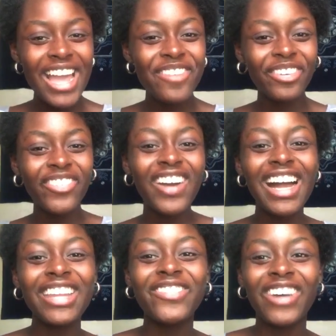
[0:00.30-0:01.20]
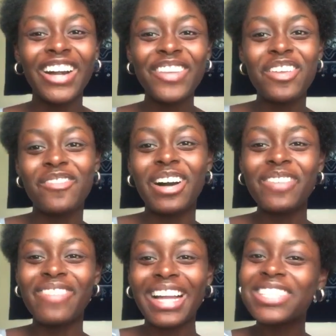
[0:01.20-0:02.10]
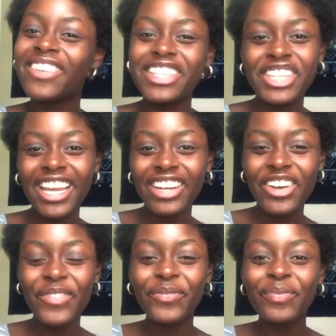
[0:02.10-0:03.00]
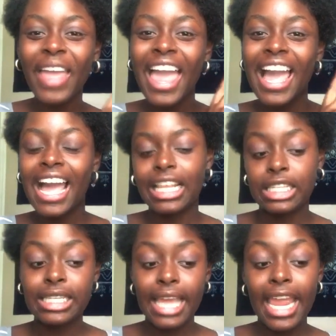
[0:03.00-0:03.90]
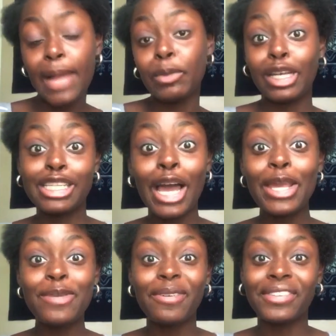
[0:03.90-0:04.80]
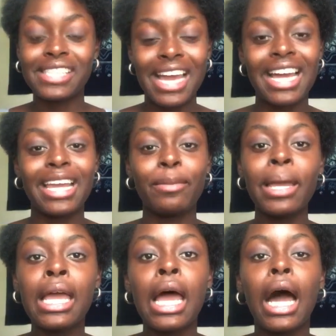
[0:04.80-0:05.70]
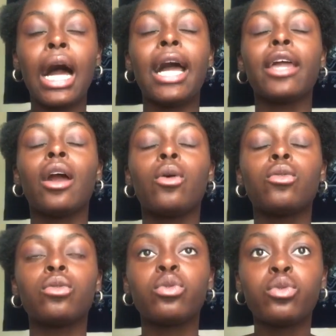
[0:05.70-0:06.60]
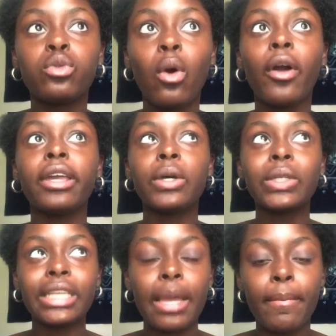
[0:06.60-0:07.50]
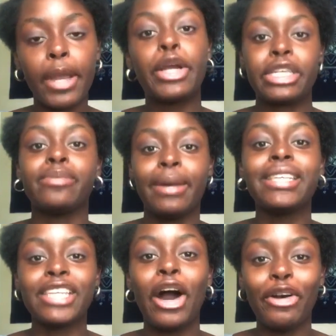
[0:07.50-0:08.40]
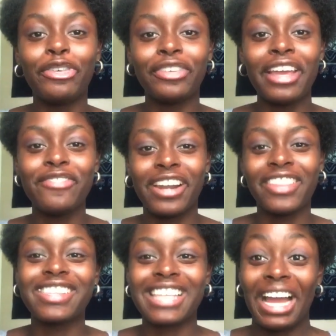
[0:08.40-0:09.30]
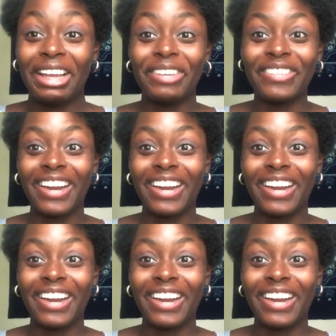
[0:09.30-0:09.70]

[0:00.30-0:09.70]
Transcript: everyone, welcome and welcome back to my channel. Today I'm going to tell you about the time I royally embarrassed myself in front of this guy at